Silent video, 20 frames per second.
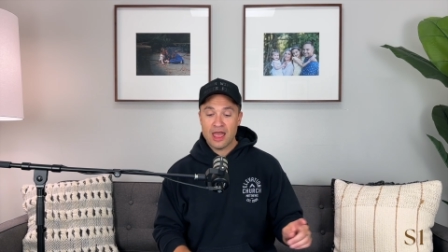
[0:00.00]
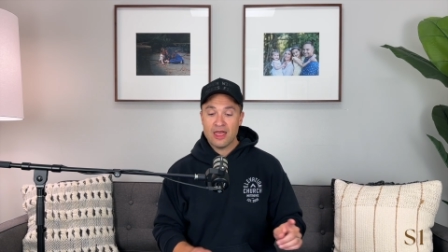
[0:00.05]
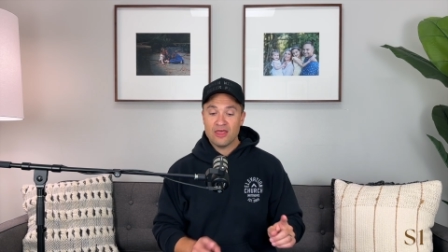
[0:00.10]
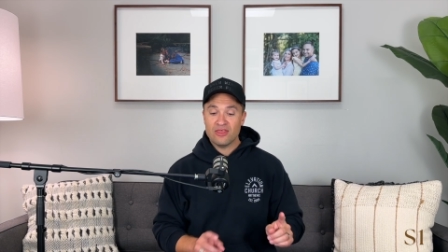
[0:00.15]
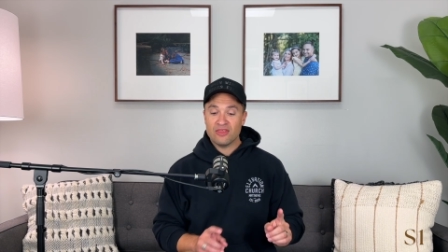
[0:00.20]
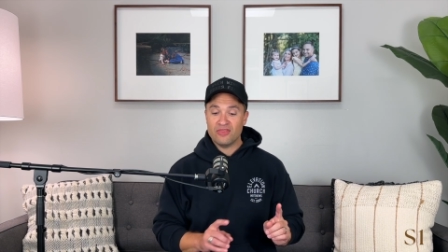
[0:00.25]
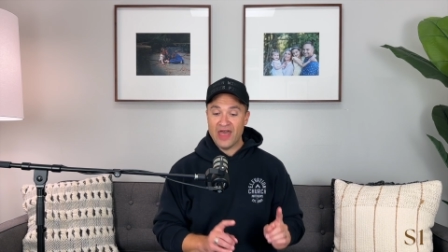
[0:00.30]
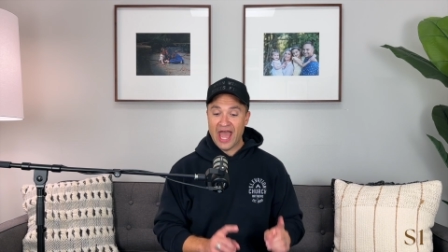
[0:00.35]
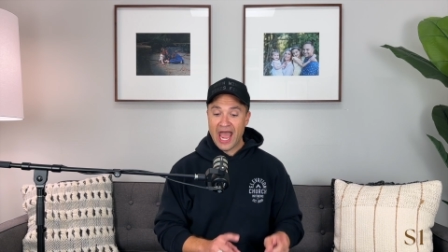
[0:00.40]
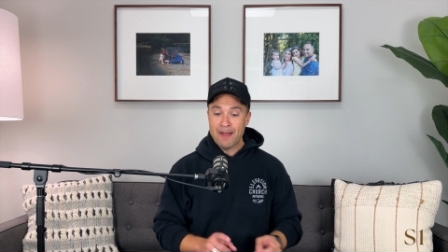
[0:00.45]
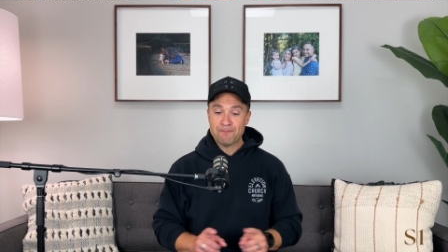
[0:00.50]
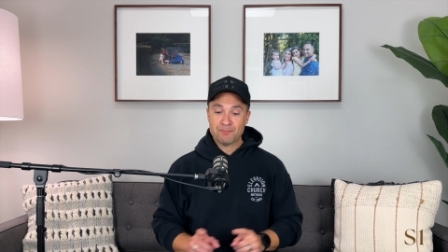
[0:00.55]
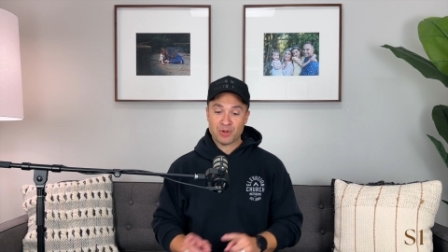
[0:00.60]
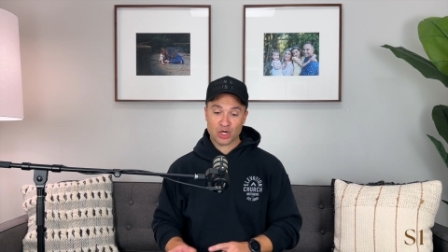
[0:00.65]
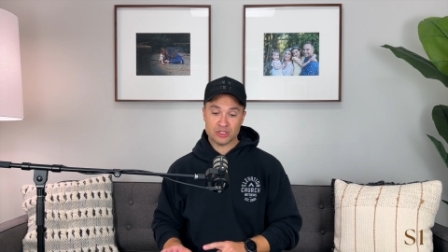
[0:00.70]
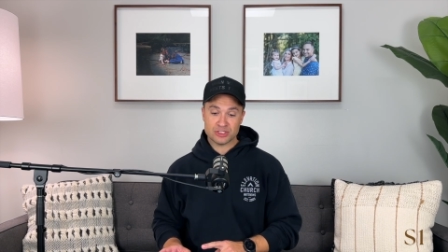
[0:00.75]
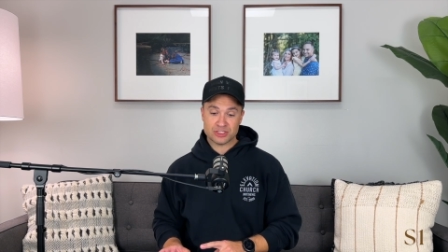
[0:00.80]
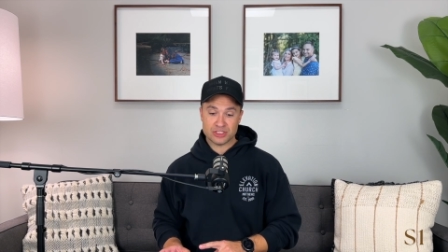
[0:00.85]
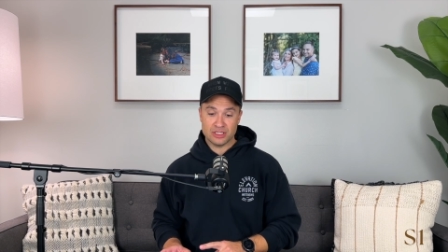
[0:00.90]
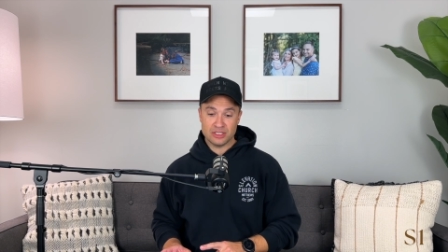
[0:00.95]
That
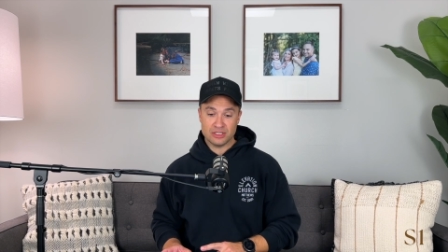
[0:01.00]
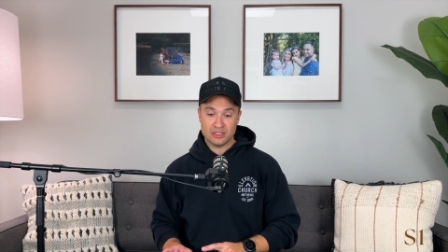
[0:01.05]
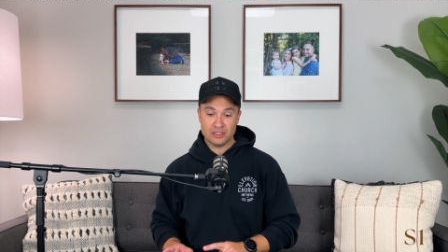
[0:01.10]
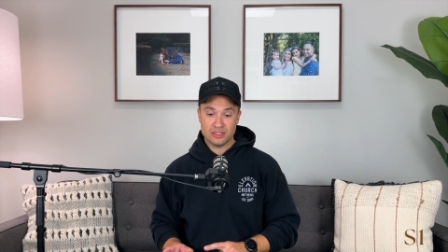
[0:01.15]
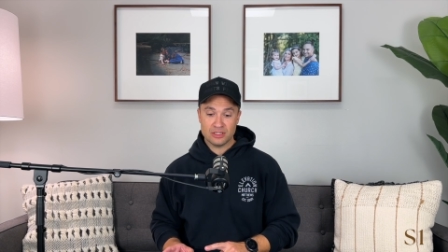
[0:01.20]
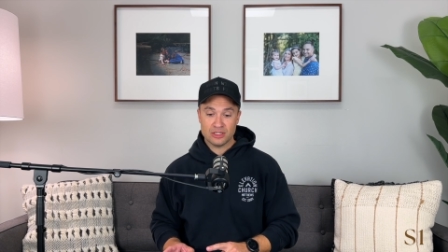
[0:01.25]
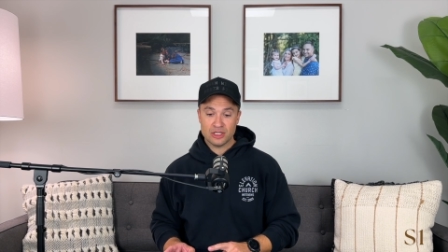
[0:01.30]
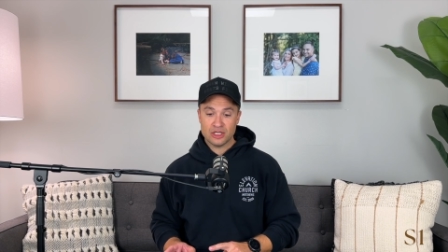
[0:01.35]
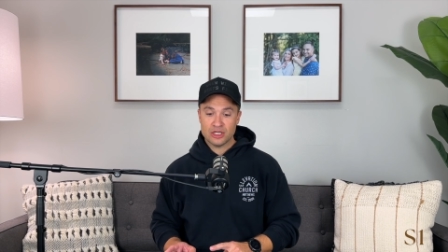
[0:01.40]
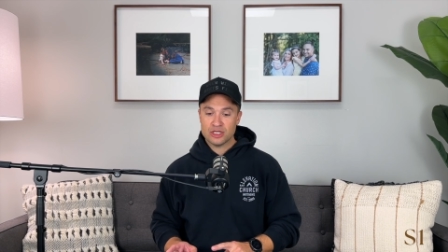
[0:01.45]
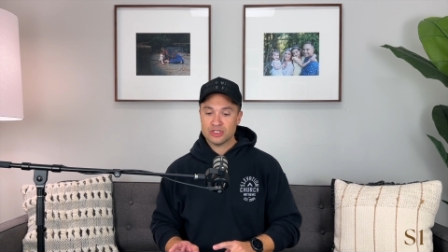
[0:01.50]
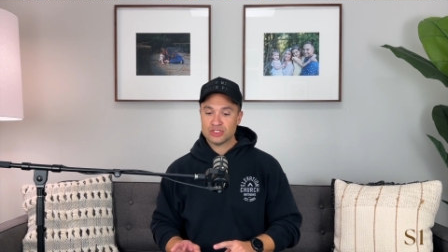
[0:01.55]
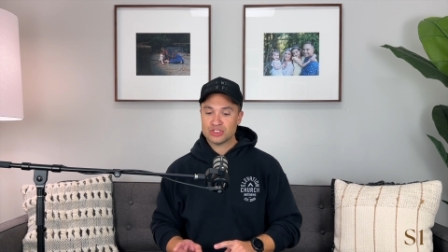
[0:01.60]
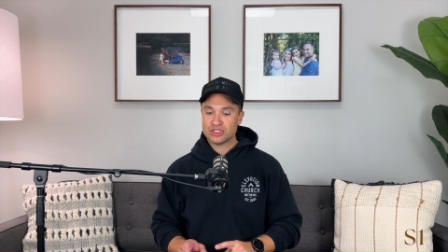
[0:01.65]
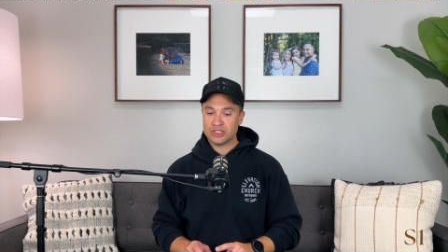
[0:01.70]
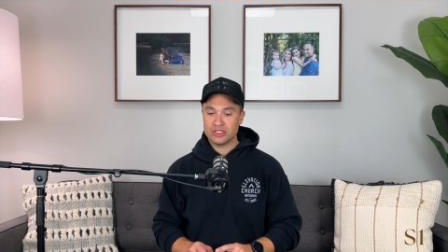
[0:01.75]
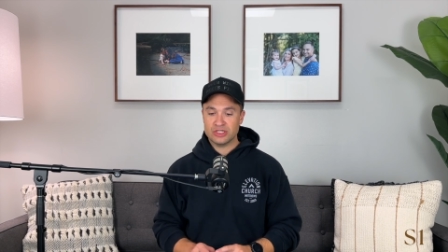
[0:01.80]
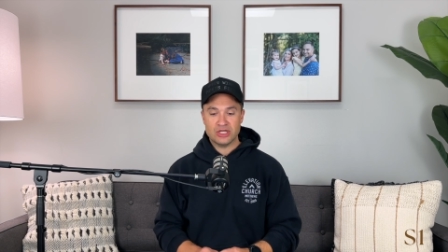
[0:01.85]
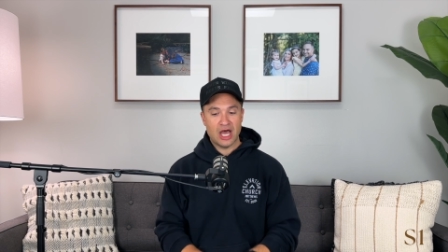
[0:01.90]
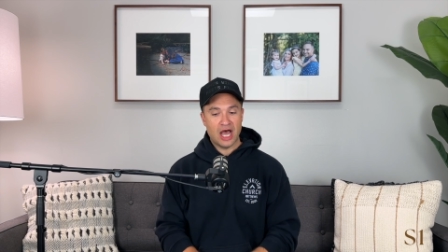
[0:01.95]
person
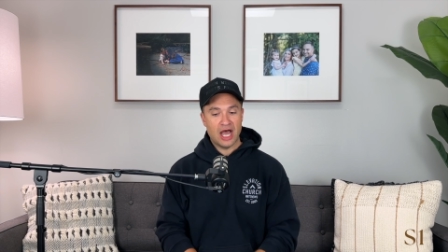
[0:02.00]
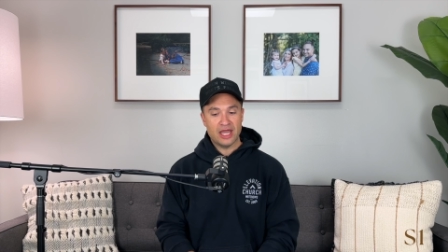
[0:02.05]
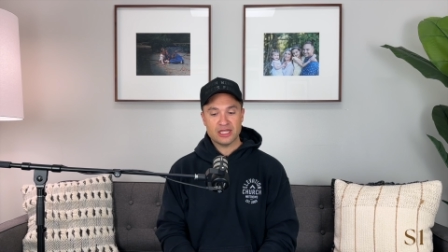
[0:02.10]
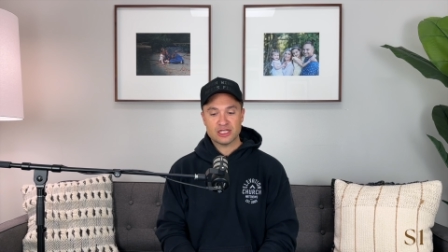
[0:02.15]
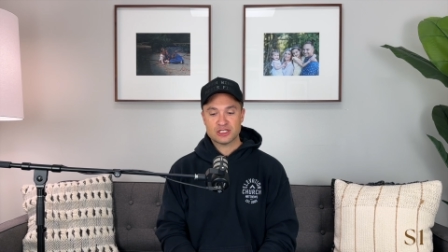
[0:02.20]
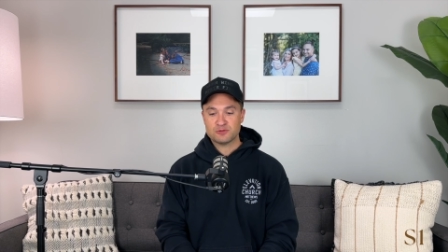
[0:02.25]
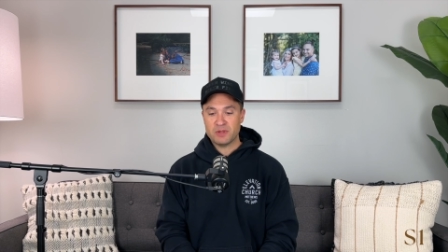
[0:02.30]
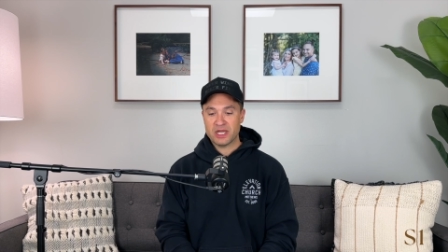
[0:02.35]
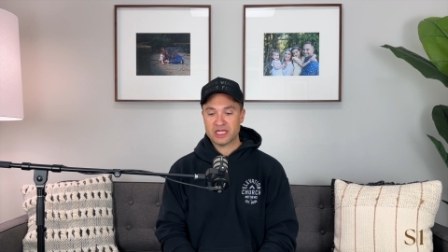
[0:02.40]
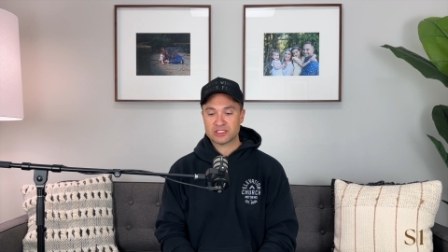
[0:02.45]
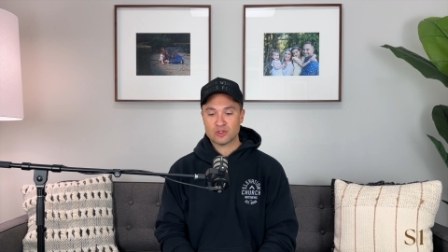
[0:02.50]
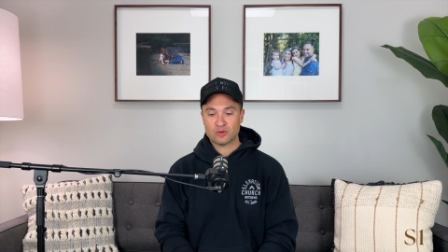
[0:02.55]
should not expect